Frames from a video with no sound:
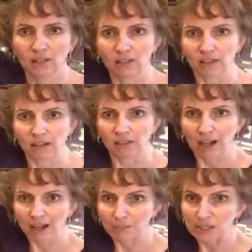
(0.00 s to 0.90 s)
and then on the
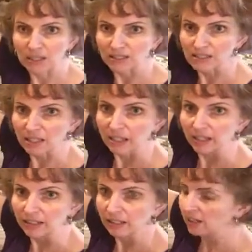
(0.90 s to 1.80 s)
opposite
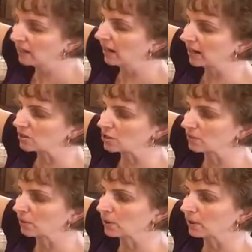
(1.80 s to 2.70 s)
side, actually
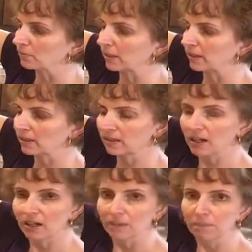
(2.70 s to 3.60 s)
putting my
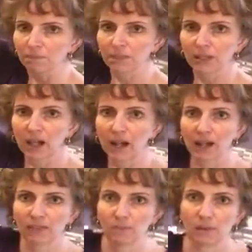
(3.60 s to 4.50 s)
thumb
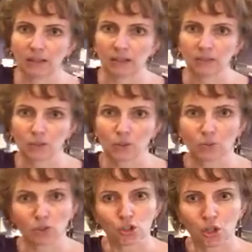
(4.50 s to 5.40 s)
on the metal. So
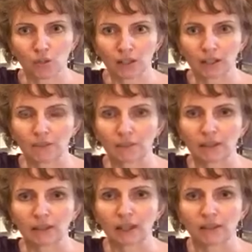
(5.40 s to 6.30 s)
I'm choking up on
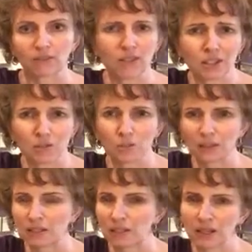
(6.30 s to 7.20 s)
the knife. This gives
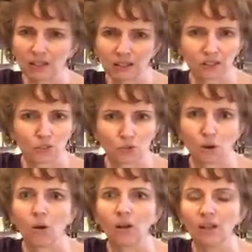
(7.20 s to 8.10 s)
me a ton of
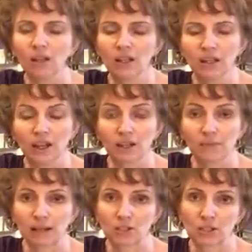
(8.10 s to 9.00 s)
control, and I'm
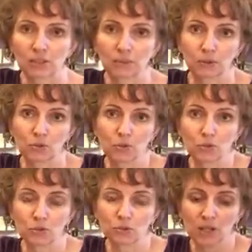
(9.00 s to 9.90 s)
actually able
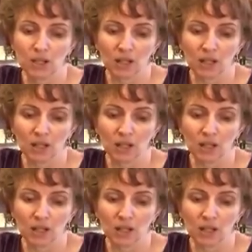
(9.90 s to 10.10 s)
to